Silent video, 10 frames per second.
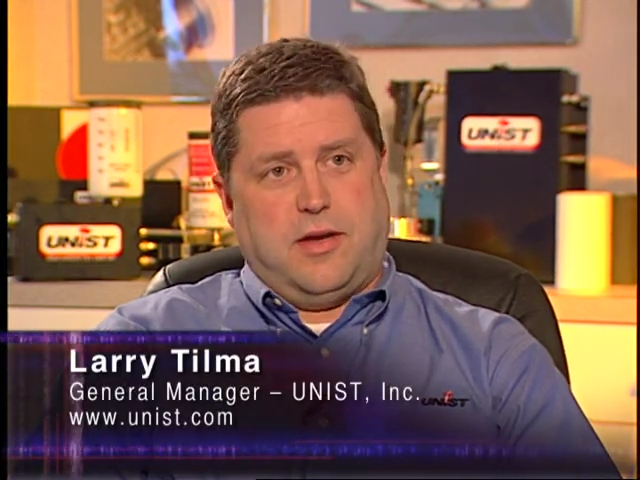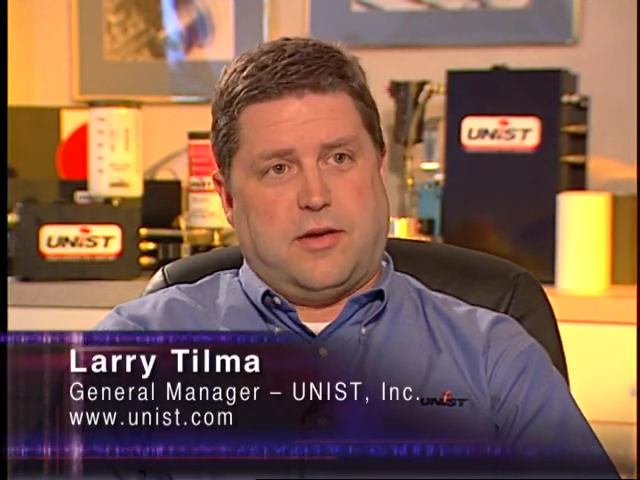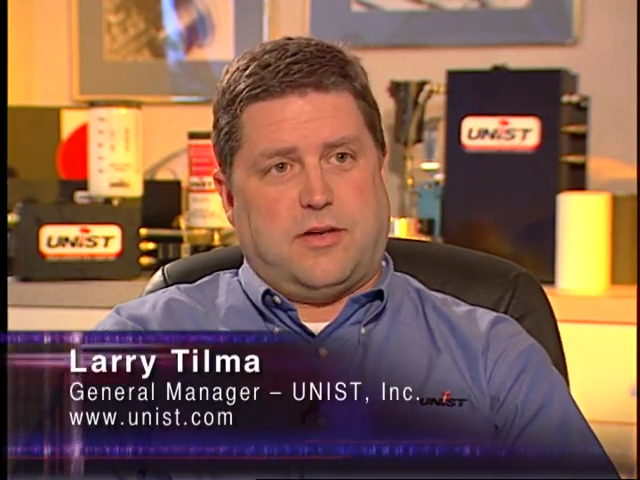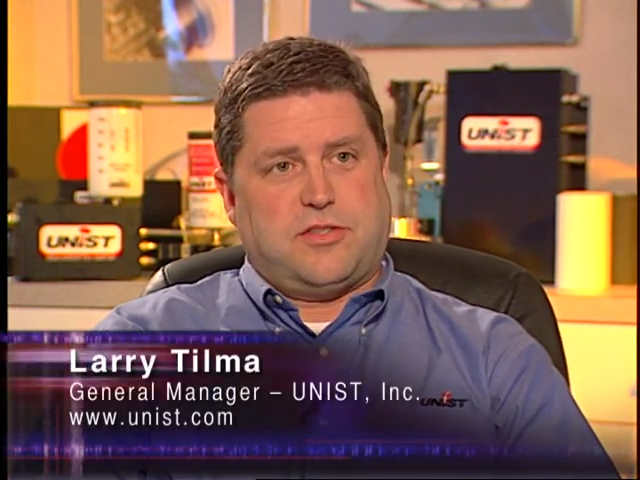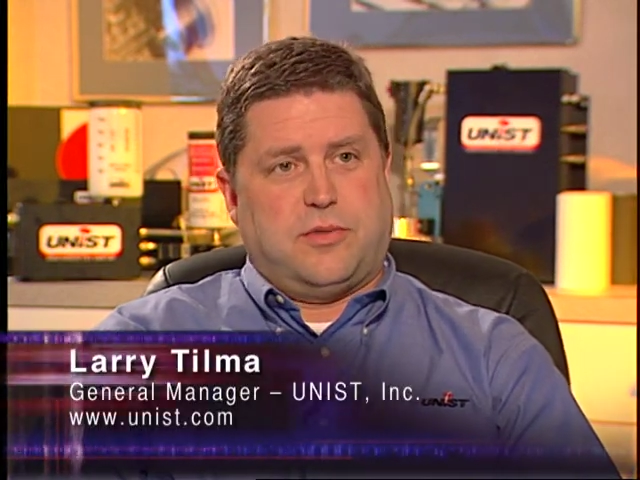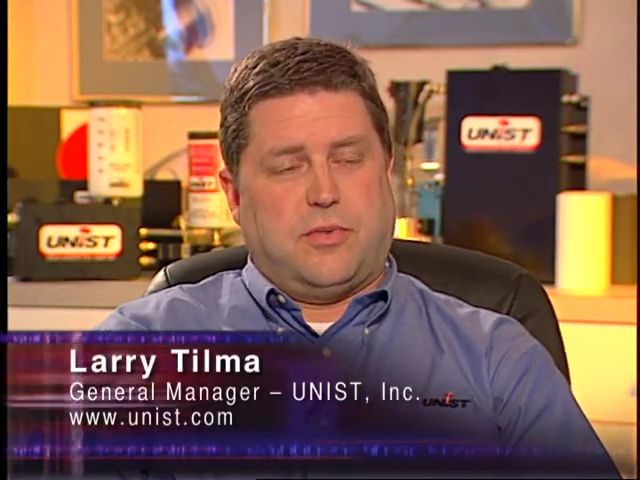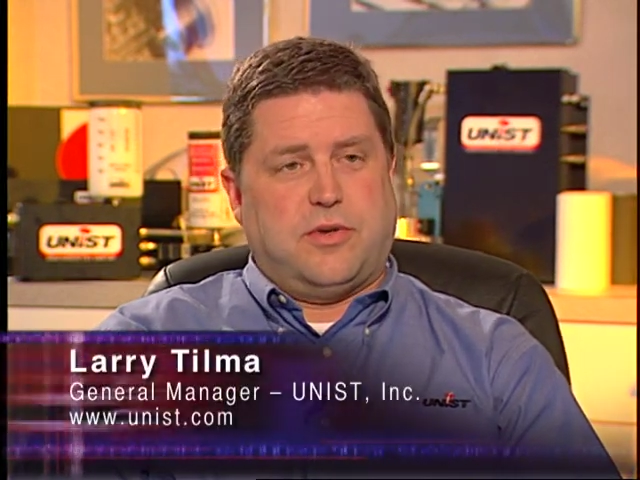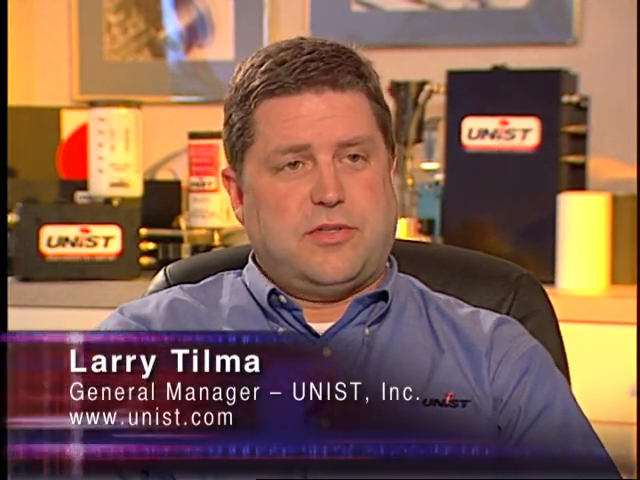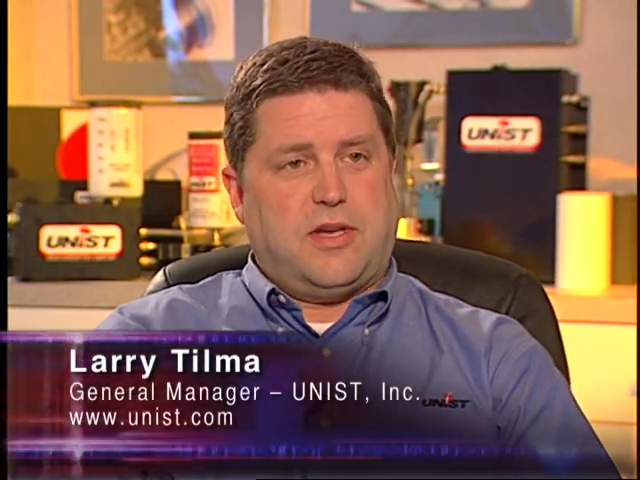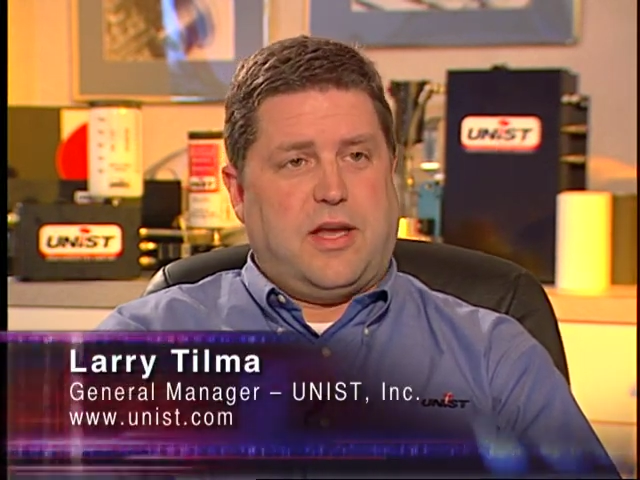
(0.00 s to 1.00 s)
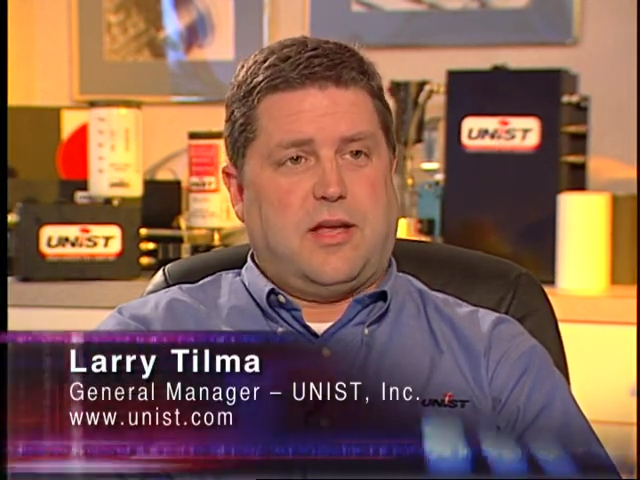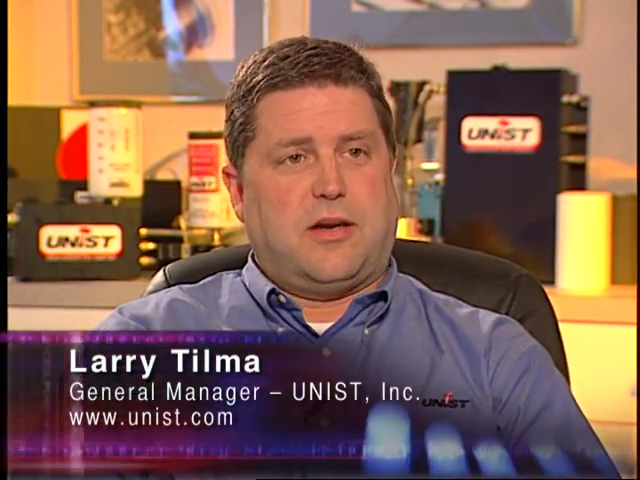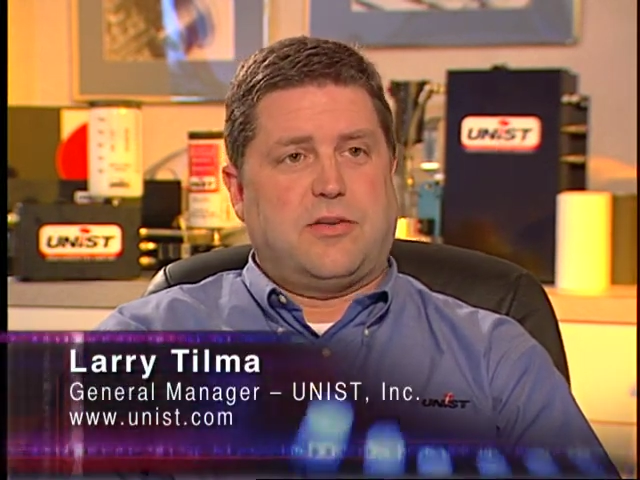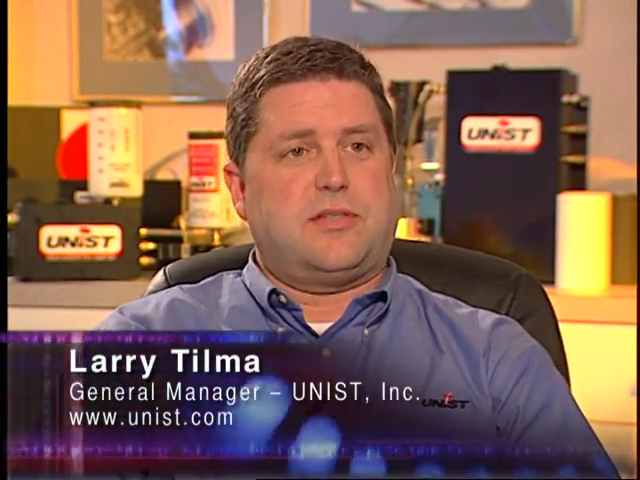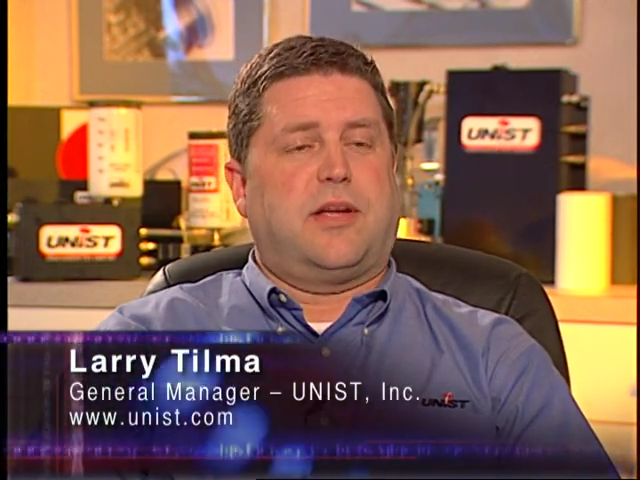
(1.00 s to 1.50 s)
customers and
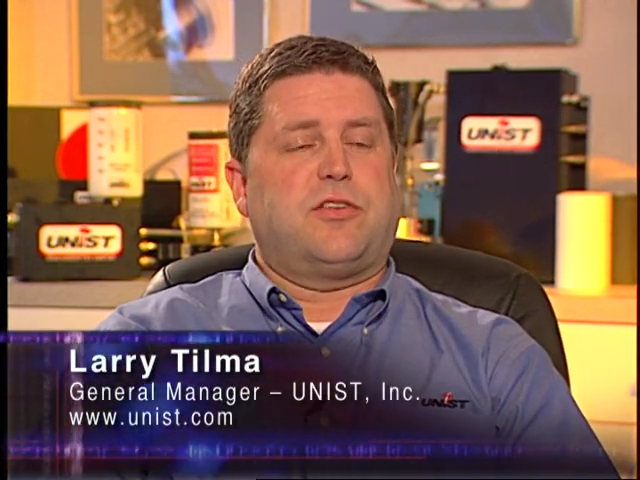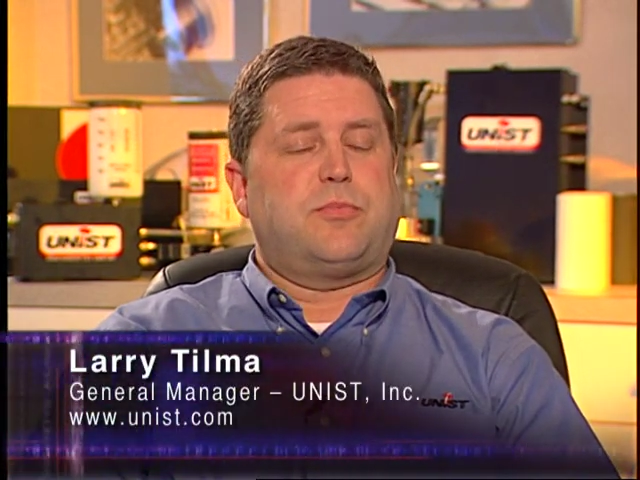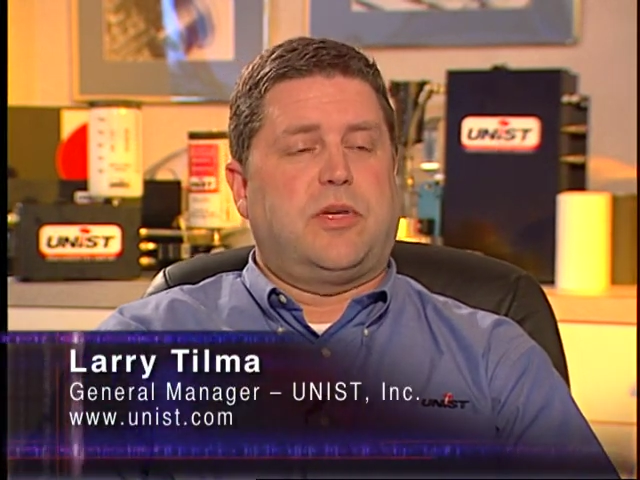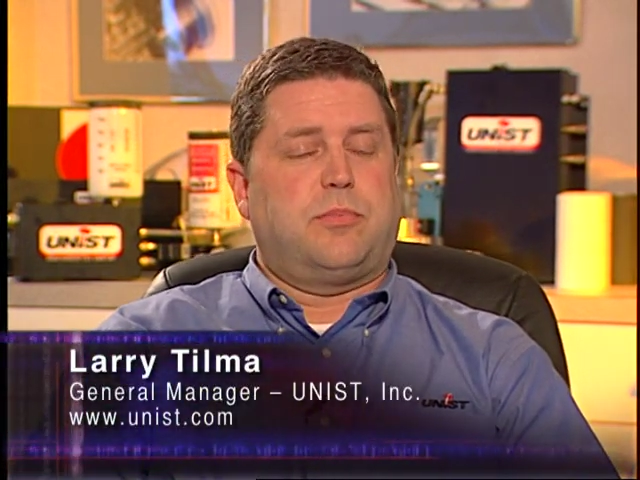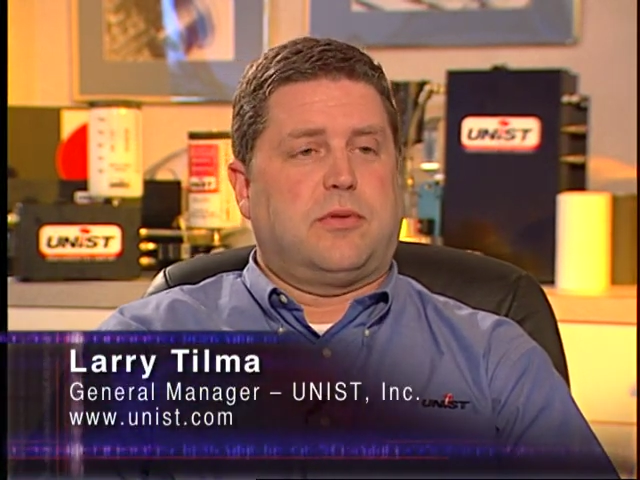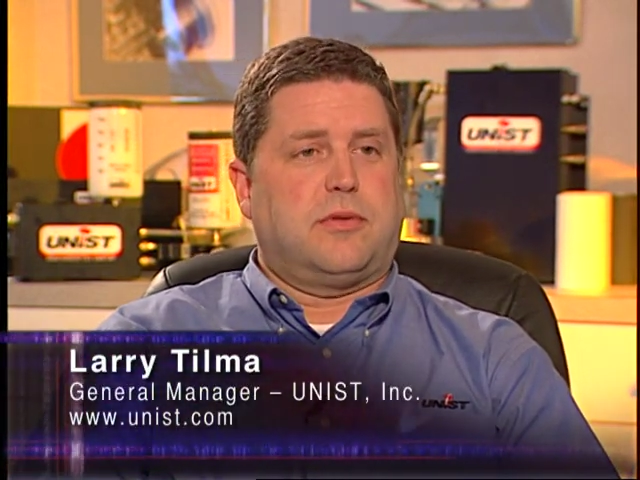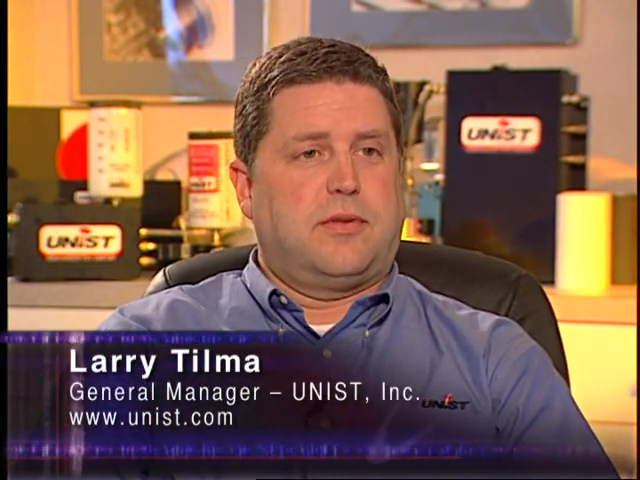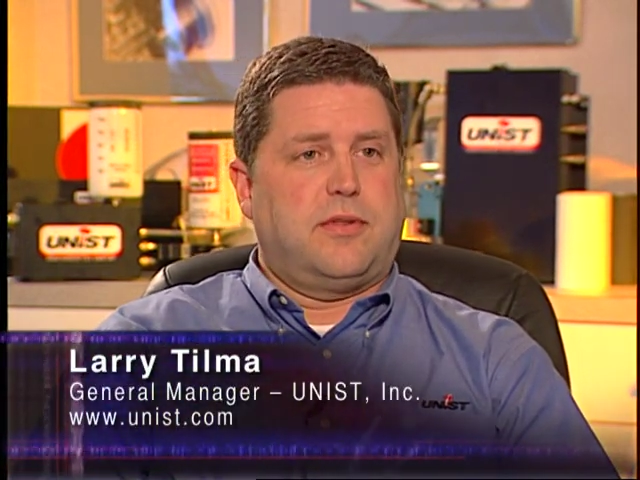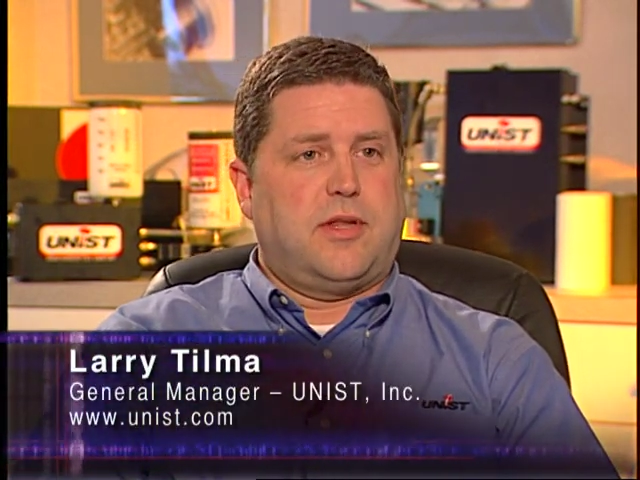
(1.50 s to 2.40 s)
our salespeople